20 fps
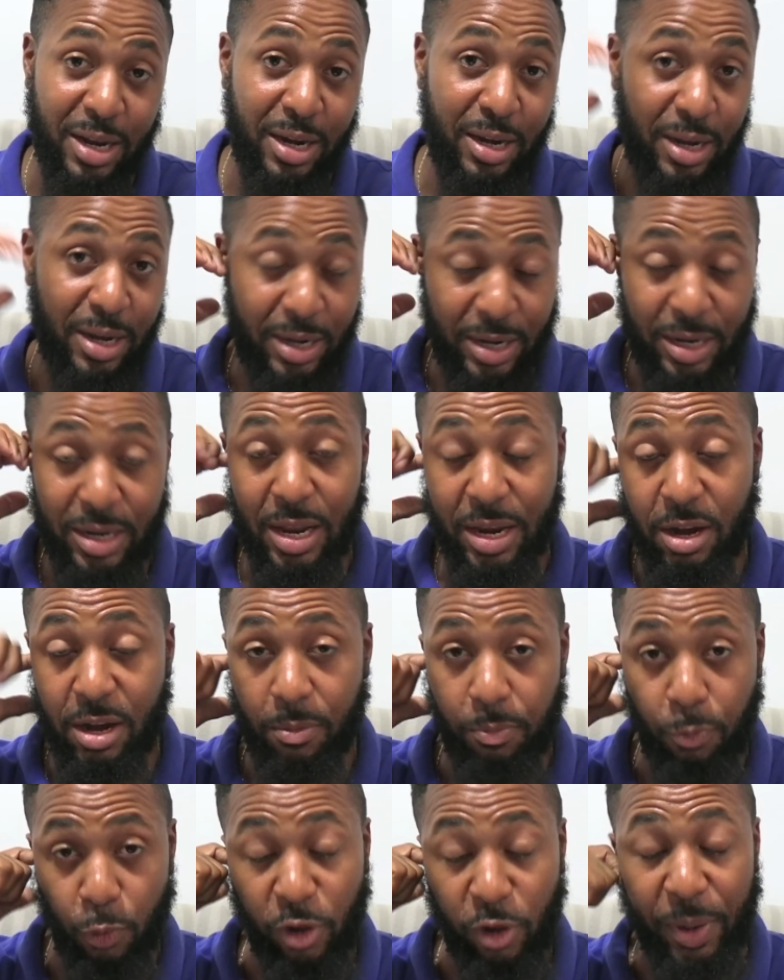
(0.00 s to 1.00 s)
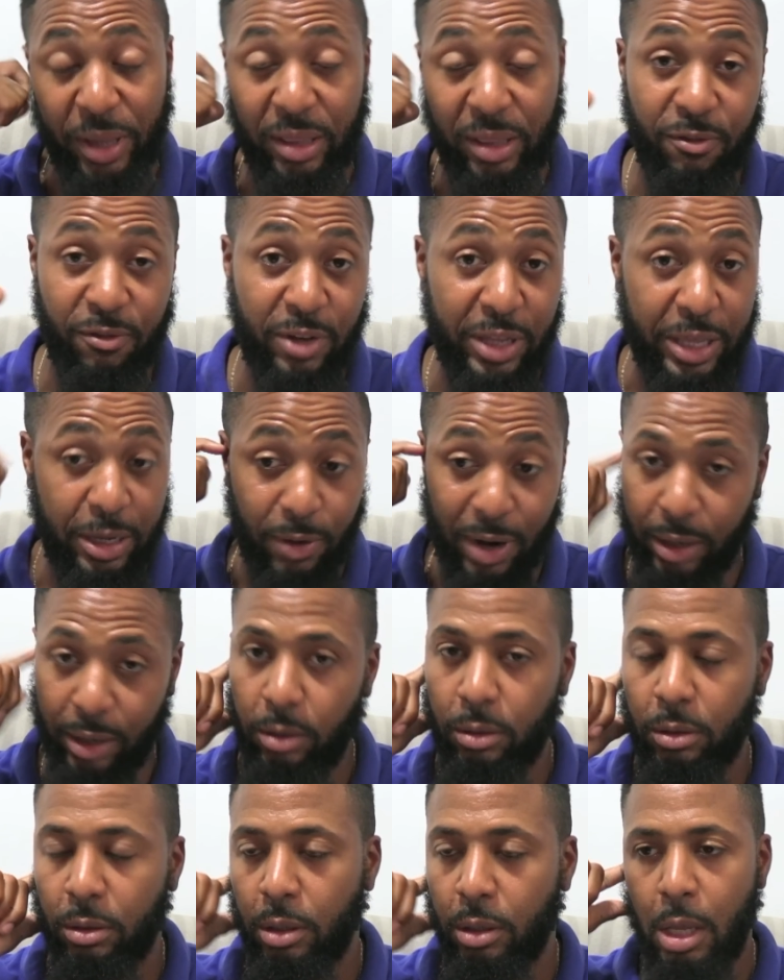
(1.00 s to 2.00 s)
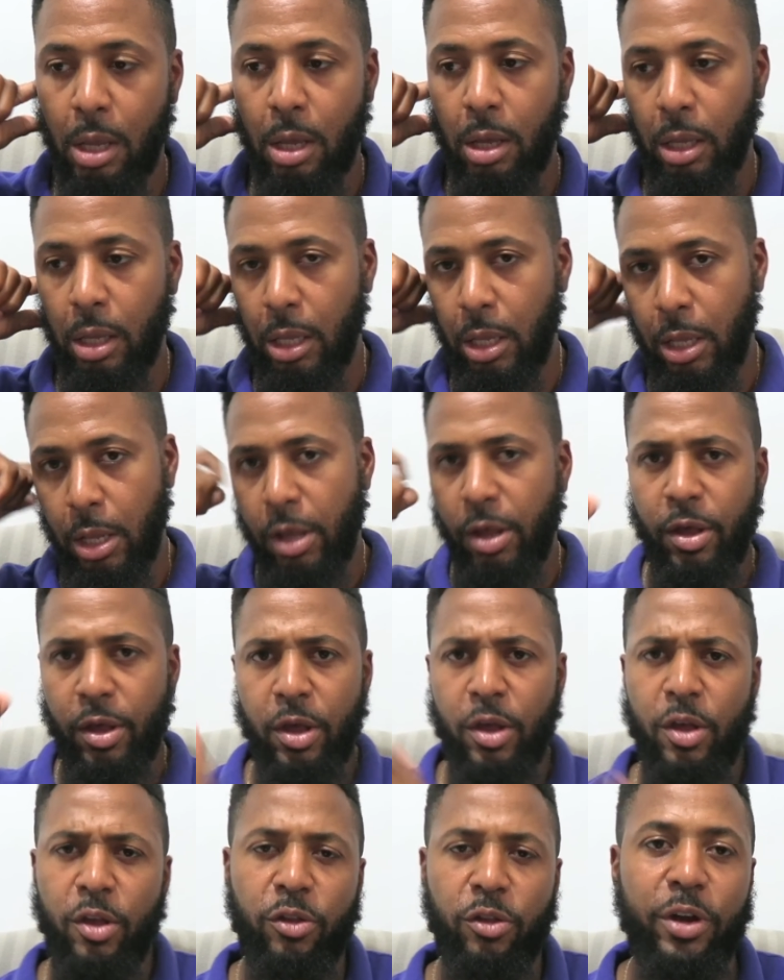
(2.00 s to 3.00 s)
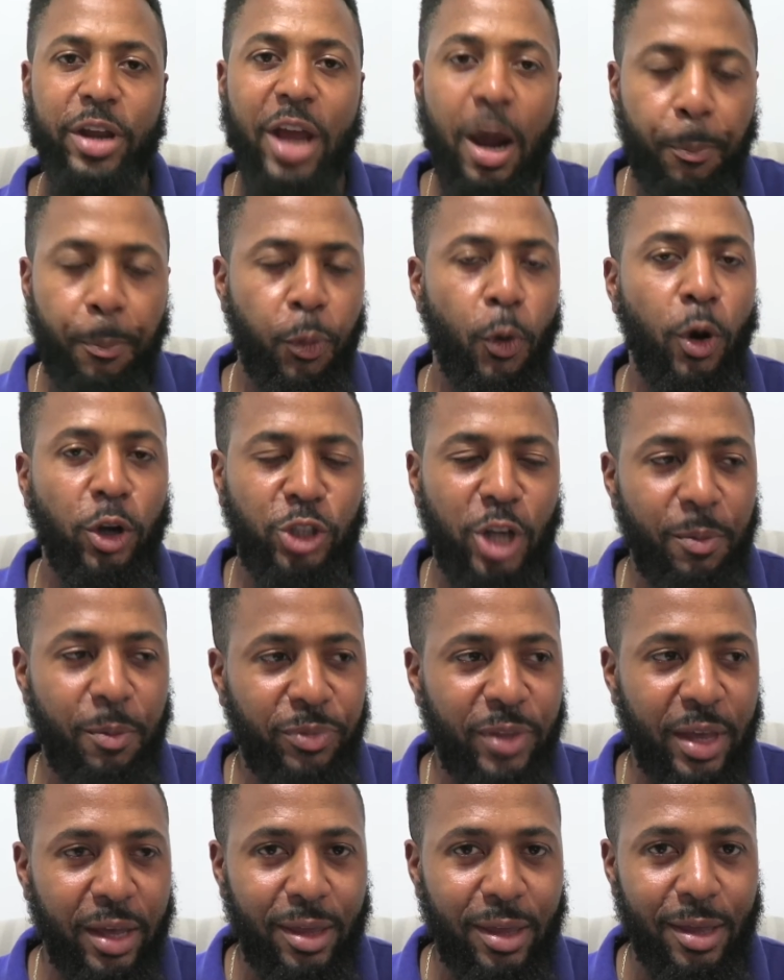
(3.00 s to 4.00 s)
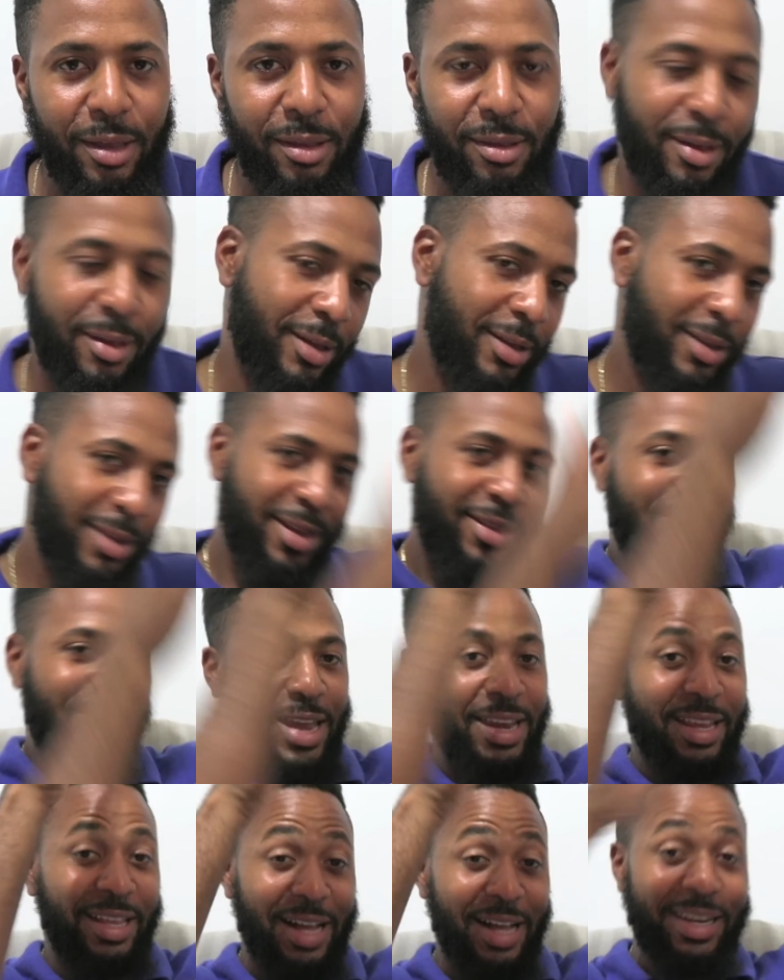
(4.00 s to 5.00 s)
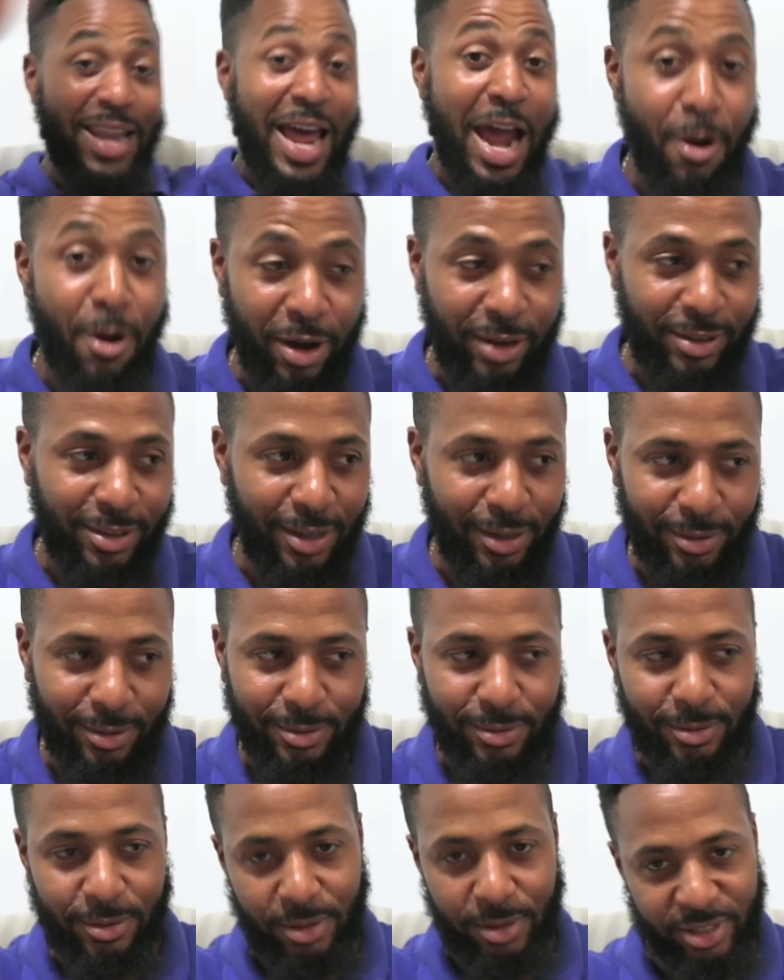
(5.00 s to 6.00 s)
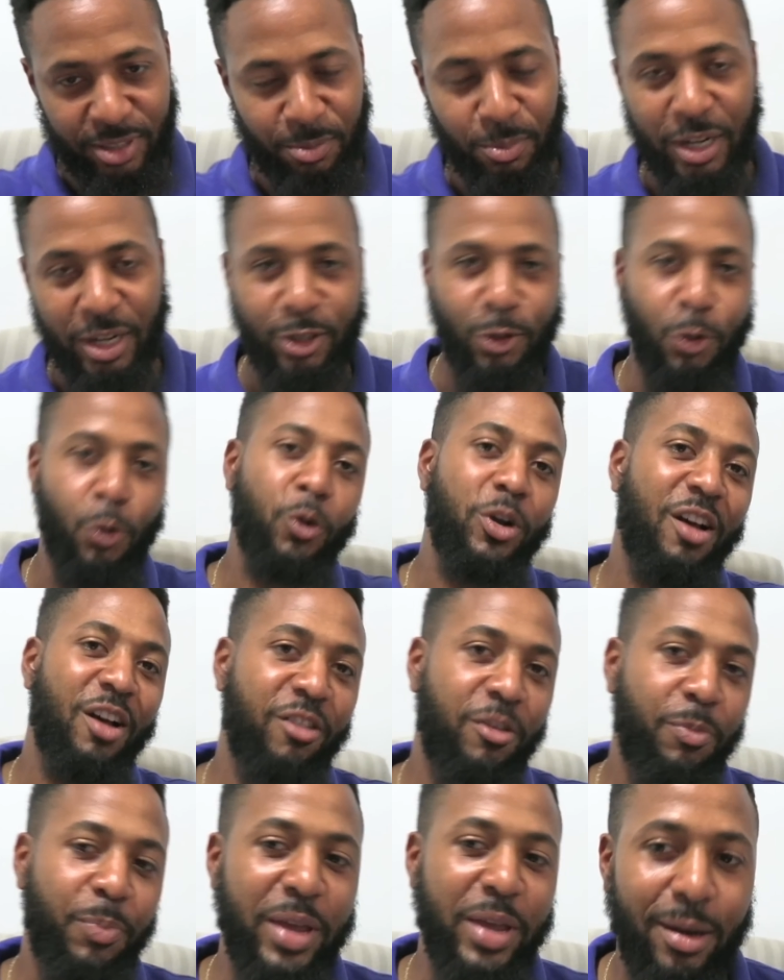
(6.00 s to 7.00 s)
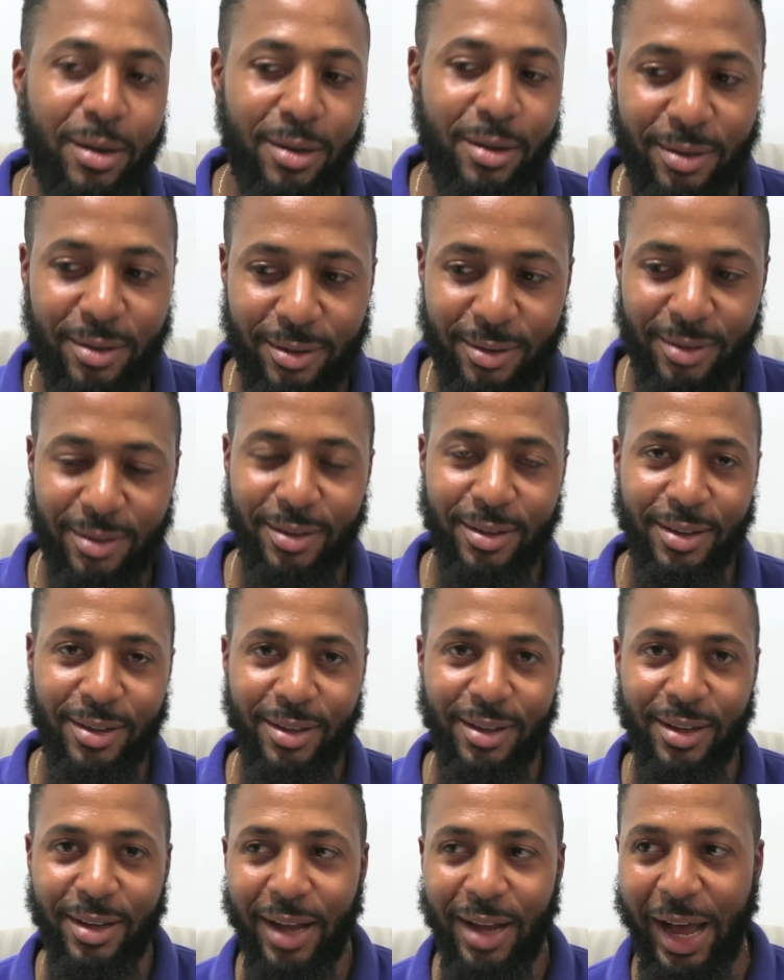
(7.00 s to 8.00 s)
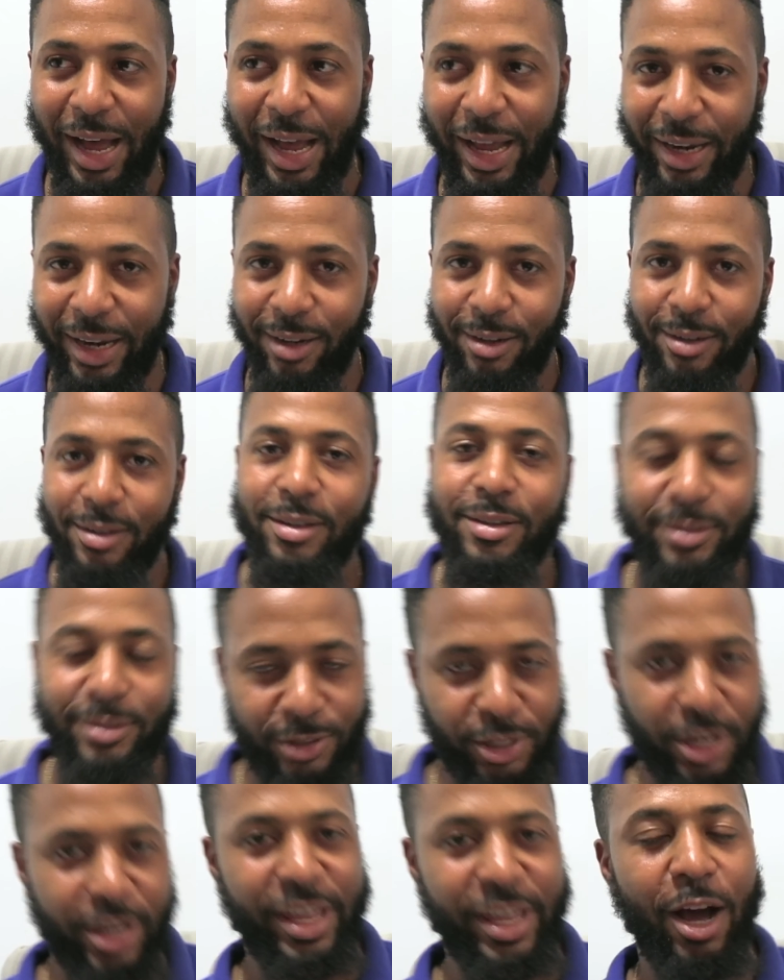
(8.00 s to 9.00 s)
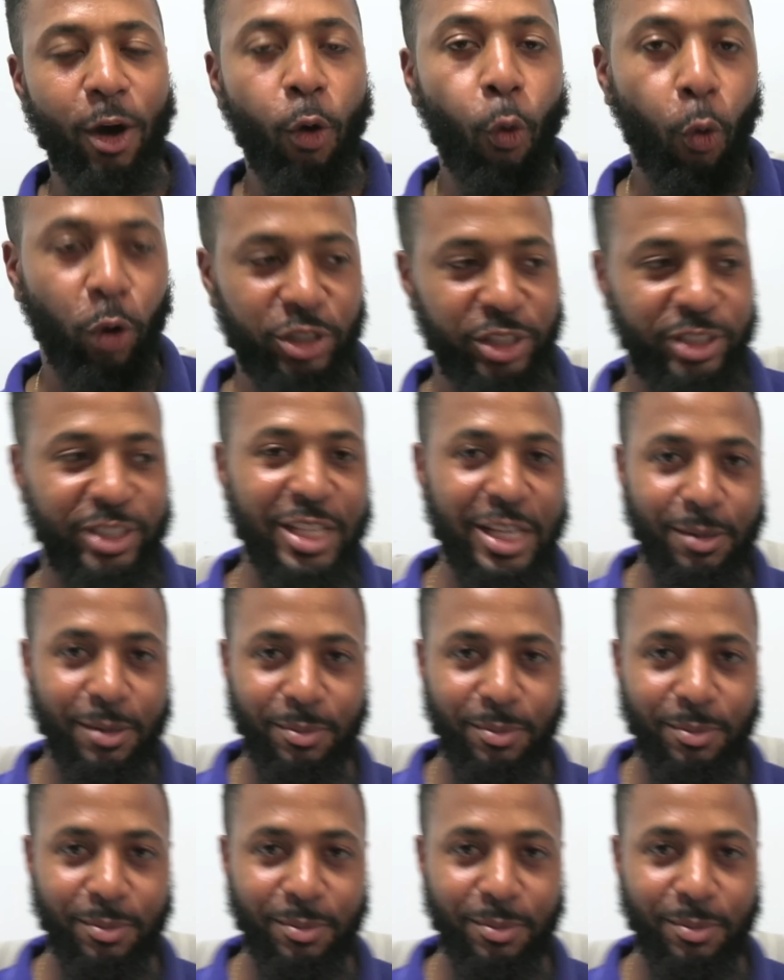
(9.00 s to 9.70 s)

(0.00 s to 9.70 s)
their respective league, right? So the approach I'm take is technical director, similar to Rudolph Speid, and so you can coach a team.